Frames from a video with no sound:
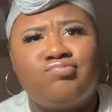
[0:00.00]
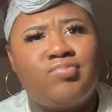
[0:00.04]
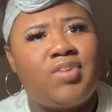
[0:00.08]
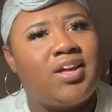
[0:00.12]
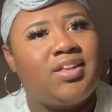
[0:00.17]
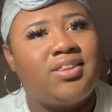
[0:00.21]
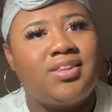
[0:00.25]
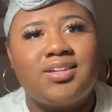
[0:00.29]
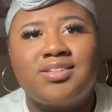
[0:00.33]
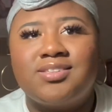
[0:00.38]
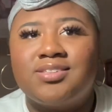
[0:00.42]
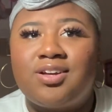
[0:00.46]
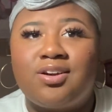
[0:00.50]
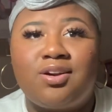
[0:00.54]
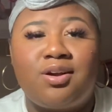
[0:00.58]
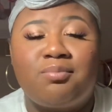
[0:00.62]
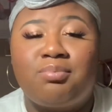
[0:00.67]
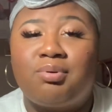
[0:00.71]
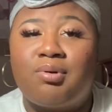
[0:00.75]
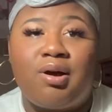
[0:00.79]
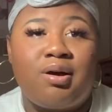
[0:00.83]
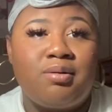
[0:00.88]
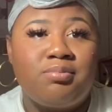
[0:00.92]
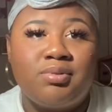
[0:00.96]
that's not our
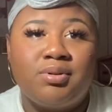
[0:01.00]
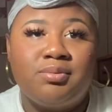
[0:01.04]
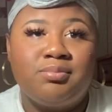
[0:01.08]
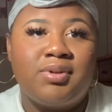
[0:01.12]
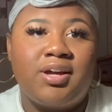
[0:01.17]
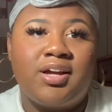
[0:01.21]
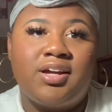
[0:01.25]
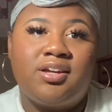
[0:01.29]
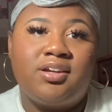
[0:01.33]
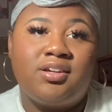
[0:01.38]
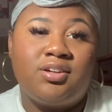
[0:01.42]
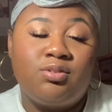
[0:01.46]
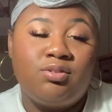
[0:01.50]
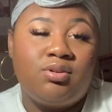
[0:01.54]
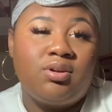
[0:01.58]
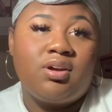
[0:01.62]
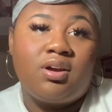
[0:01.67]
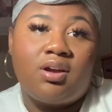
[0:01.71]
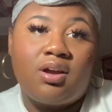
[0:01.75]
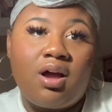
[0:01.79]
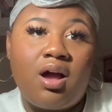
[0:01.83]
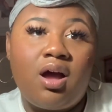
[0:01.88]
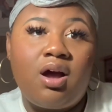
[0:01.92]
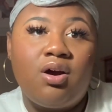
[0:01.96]
problem. Like, you can
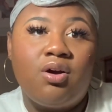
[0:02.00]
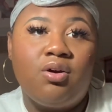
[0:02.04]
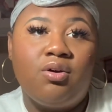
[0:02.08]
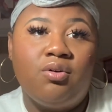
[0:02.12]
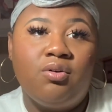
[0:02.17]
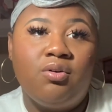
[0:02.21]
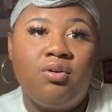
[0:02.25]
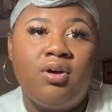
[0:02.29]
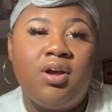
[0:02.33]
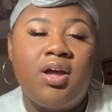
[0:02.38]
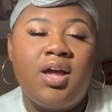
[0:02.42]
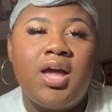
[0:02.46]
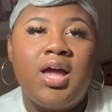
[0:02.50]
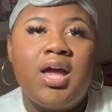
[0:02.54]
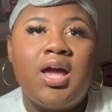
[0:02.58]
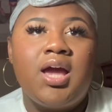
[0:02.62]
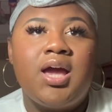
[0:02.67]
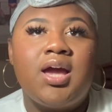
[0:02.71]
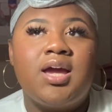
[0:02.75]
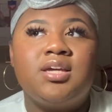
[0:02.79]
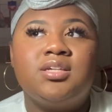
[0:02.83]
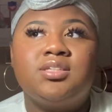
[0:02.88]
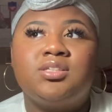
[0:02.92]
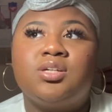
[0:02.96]
go.
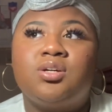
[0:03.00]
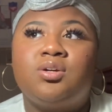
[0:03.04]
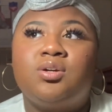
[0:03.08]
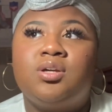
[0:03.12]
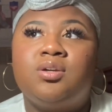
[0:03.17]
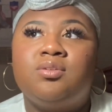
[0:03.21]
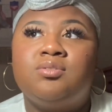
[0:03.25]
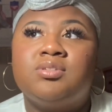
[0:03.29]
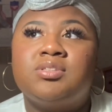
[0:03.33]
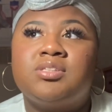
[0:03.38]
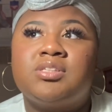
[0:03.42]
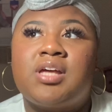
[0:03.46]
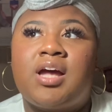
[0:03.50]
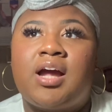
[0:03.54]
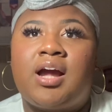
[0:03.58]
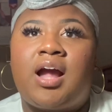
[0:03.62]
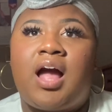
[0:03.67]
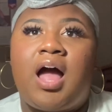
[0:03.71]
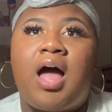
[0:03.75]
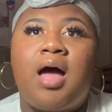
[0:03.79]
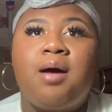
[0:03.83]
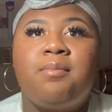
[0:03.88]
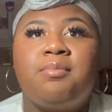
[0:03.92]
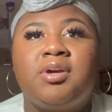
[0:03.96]
And so he was like,
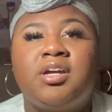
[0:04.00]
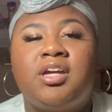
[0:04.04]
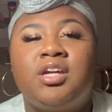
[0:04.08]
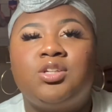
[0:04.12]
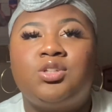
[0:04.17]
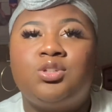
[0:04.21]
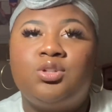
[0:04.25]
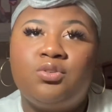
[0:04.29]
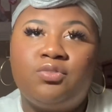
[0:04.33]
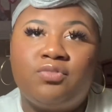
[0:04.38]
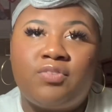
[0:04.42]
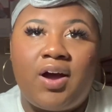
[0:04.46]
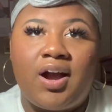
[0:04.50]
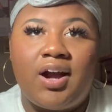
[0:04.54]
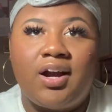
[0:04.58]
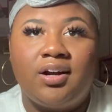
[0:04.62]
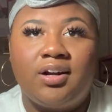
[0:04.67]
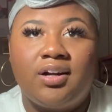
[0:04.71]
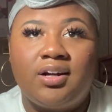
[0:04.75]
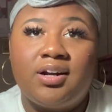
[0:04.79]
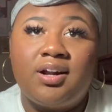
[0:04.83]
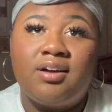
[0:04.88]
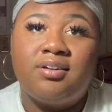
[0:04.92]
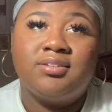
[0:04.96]
I'm gonna get you fired.
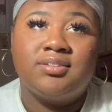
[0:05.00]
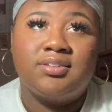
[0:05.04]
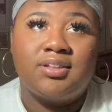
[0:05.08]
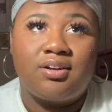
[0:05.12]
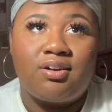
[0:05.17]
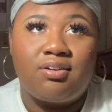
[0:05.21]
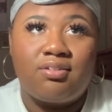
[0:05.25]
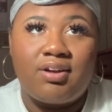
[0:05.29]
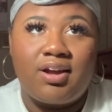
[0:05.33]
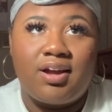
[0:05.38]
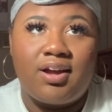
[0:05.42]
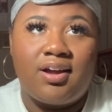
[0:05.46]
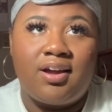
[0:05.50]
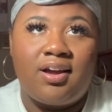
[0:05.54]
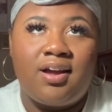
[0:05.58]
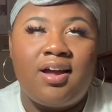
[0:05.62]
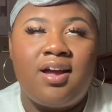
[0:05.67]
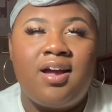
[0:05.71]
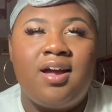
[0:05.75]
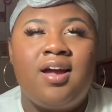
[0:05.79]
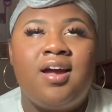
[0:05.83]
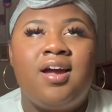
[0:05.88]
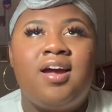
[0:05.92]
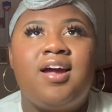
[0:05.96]
And I was like, okay.
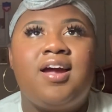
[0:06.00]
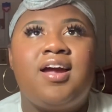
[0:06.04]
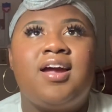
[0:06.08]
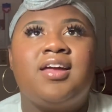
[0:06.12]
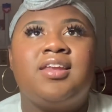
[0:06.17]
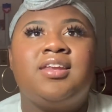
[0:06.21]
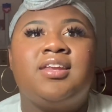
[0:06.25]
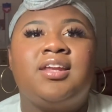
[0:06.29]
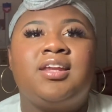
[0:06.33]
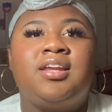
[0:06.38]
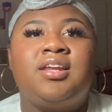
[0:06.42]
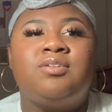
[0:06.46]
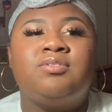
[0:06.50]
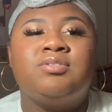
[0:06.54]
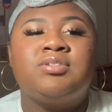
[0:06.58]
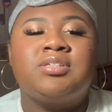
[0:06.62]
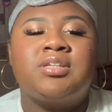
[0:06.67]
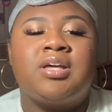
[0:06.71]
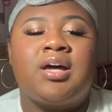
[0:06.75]
And then he was